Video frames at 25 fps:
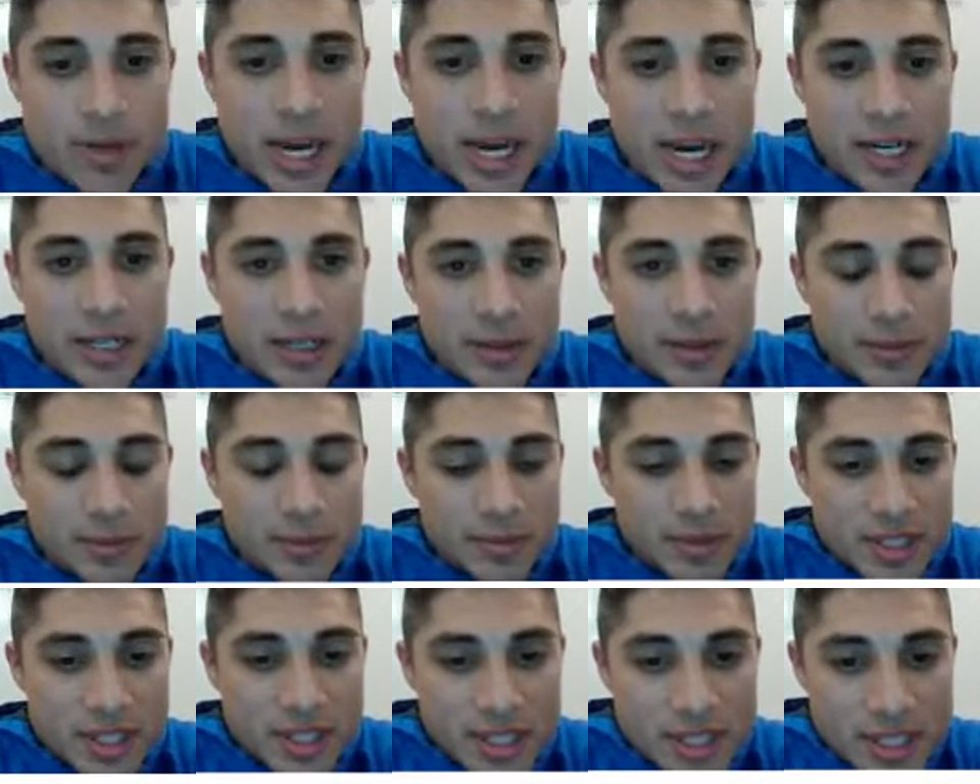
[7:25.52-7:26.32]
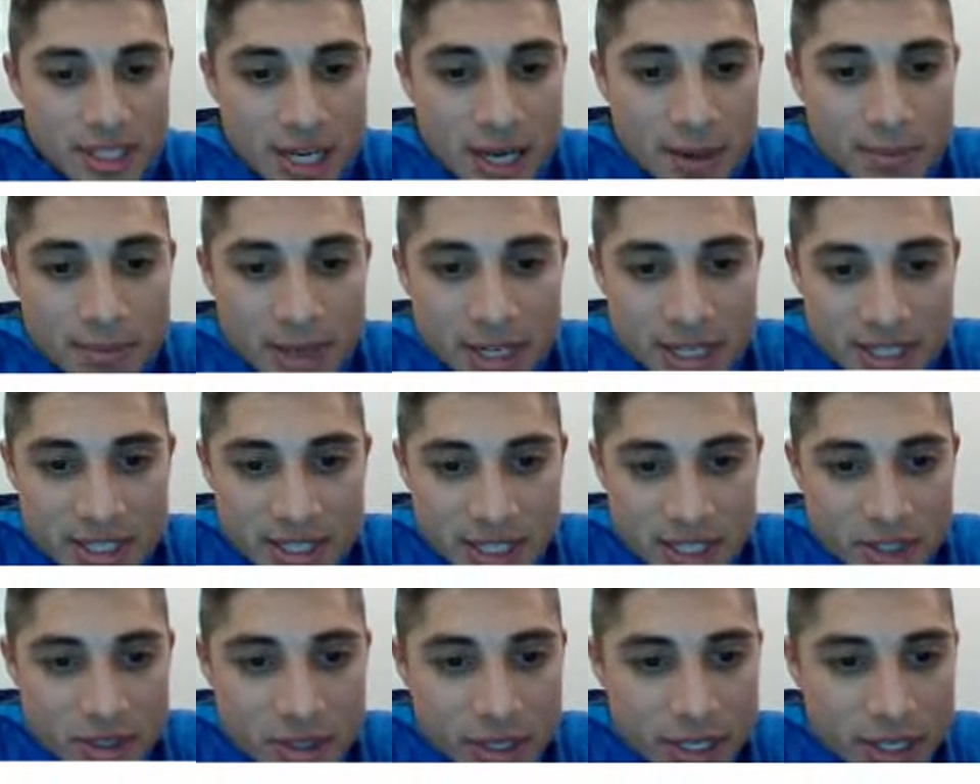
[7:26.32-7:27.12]
right?
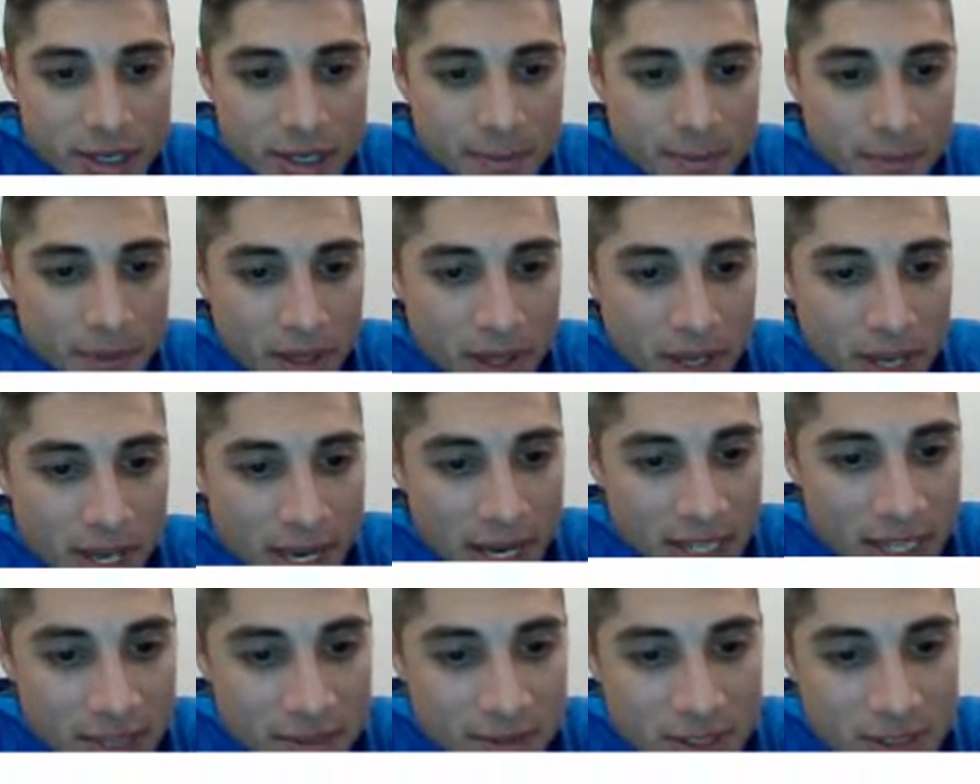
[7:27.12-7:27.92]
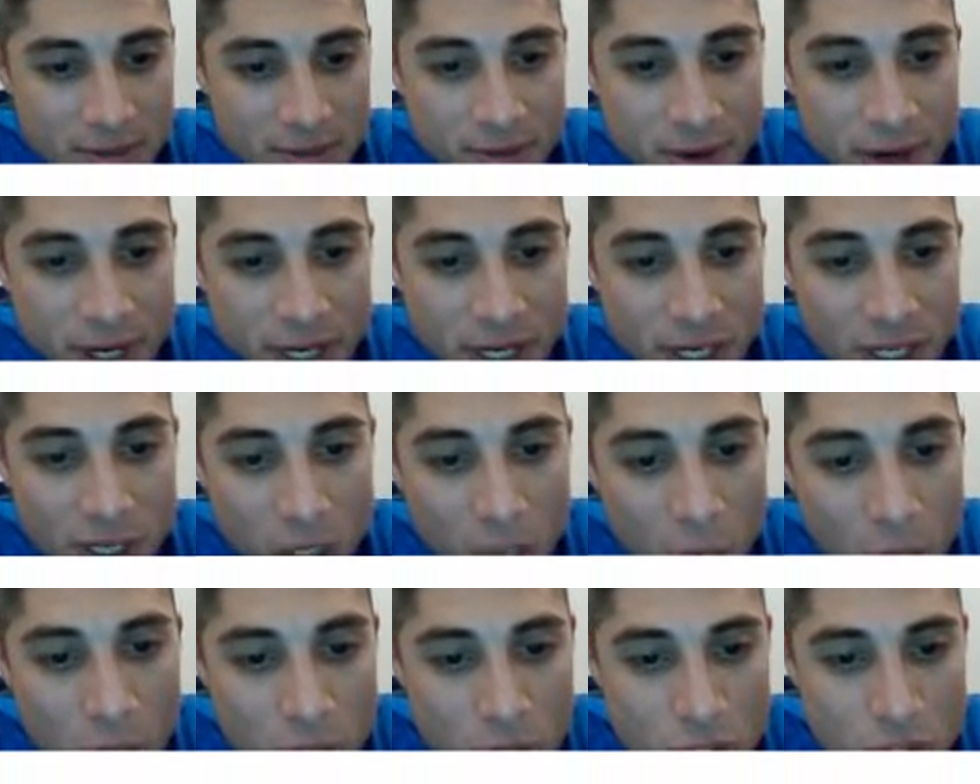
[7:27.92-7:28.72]
Submetacentric. And if it's very
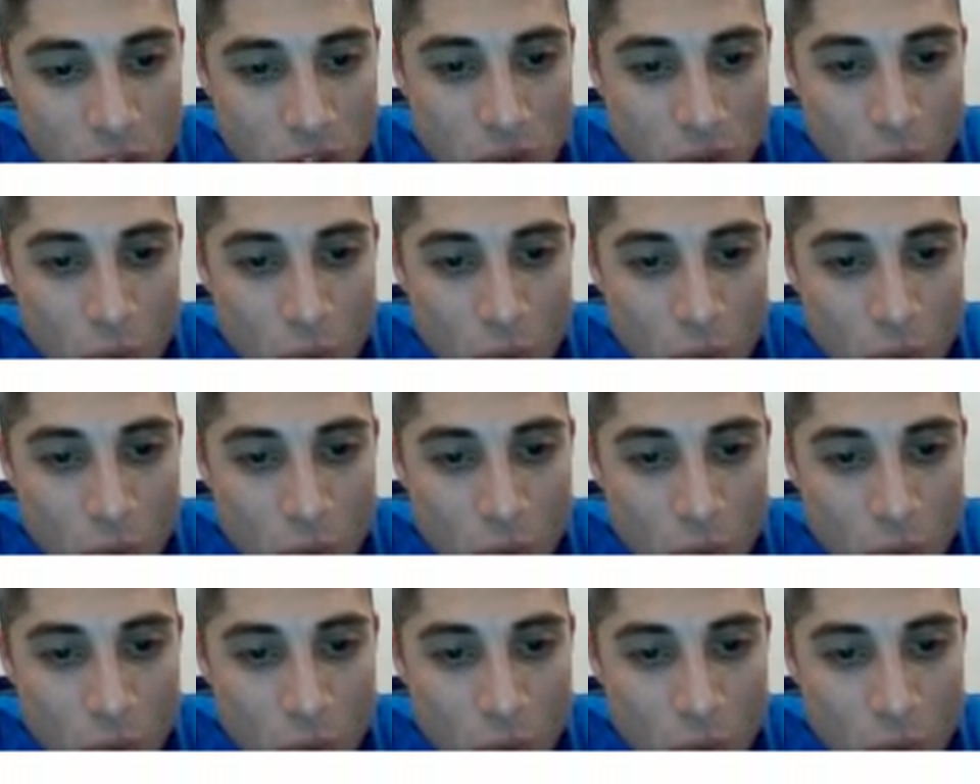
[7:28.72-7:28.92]
close